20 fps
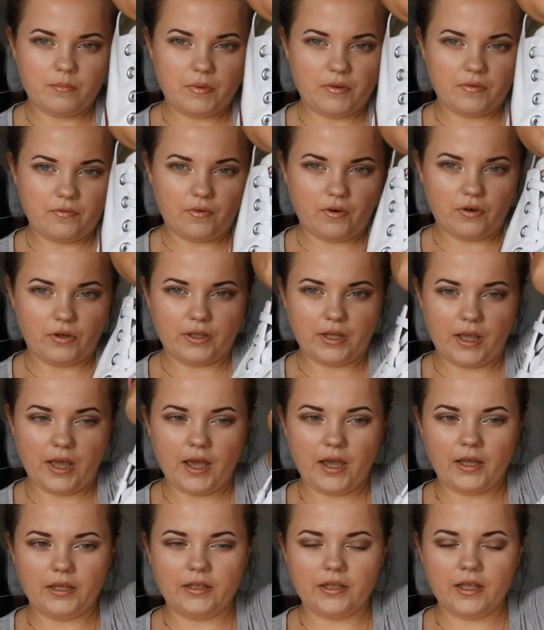before
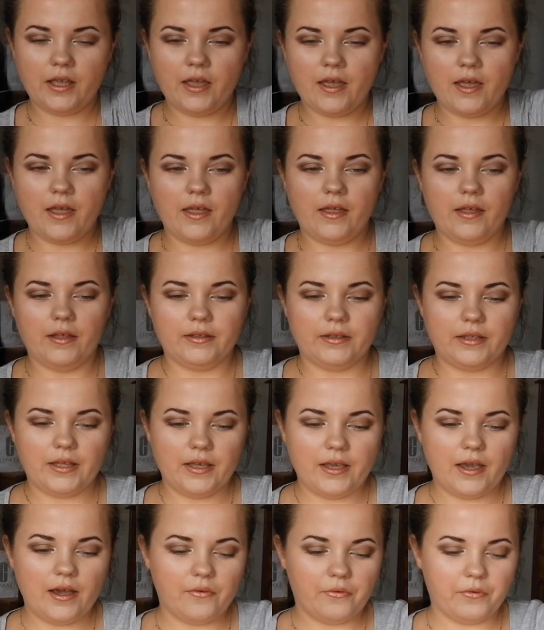that.
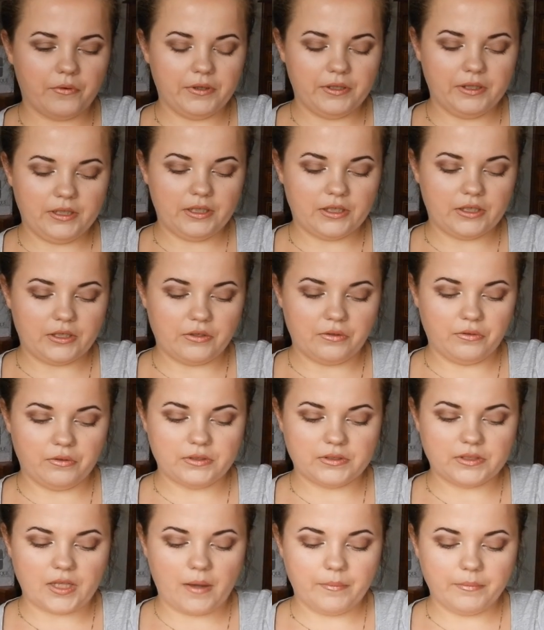They are really
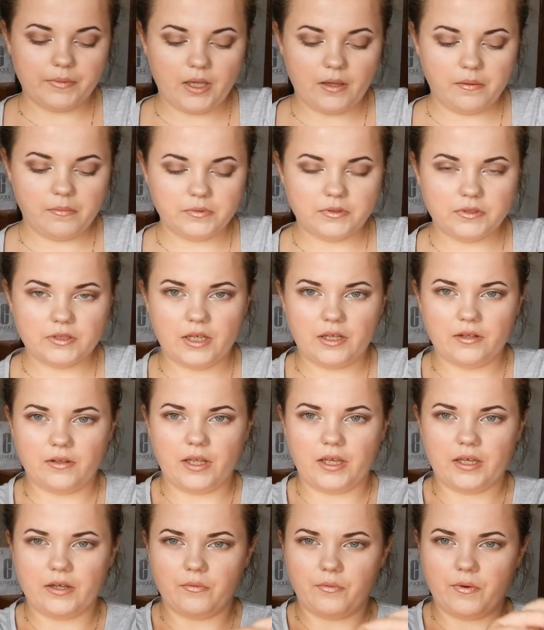cute. Sometimes they
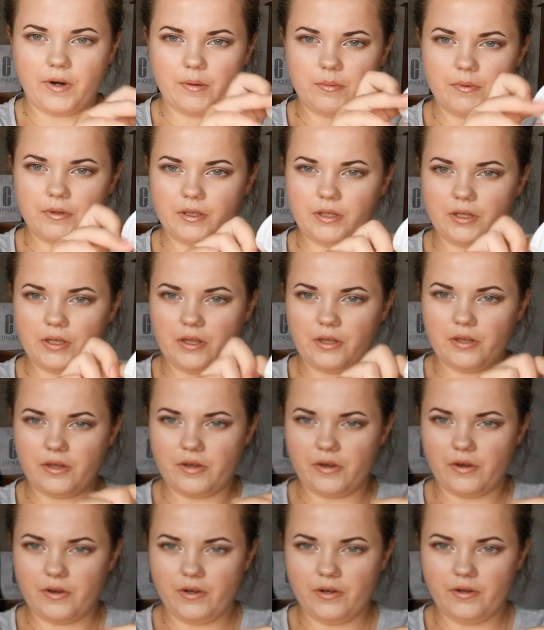like rubbing
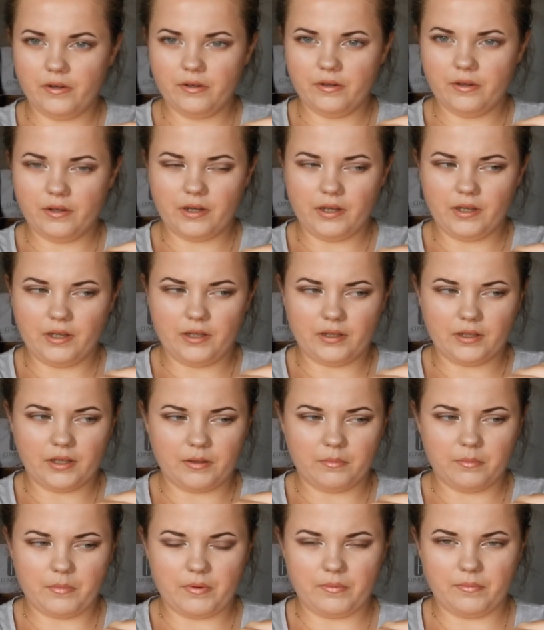here and
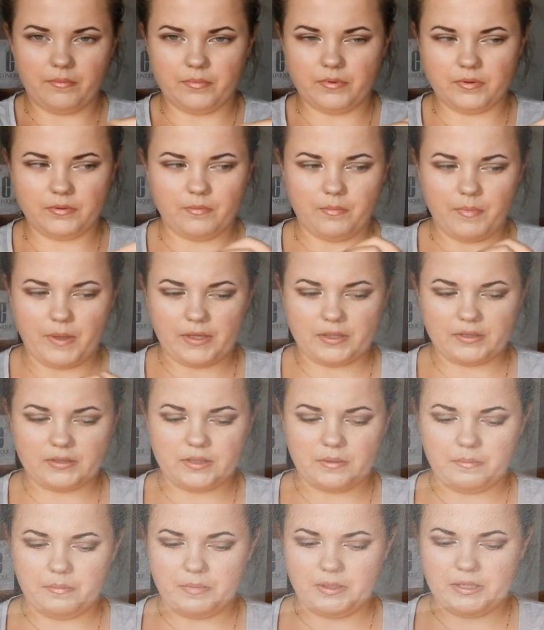can make
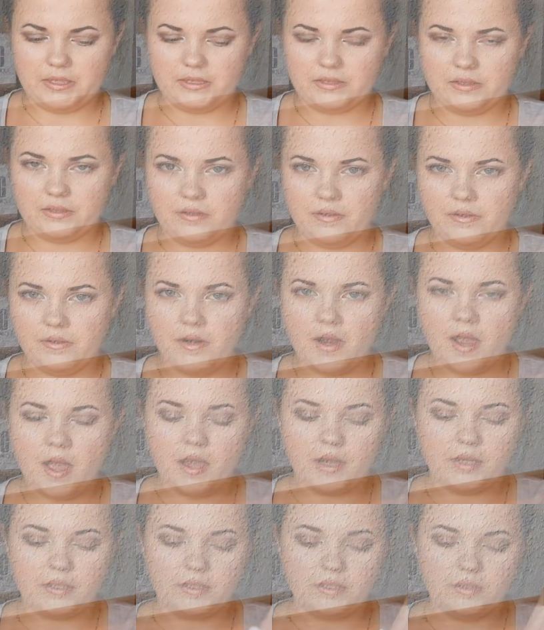some blister.
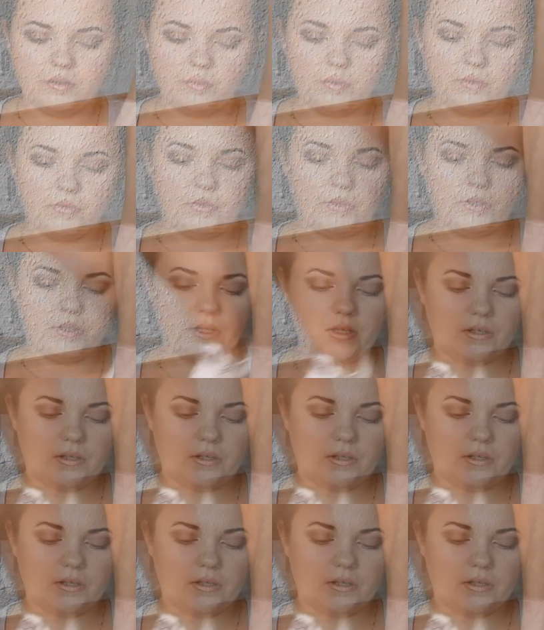I need to be really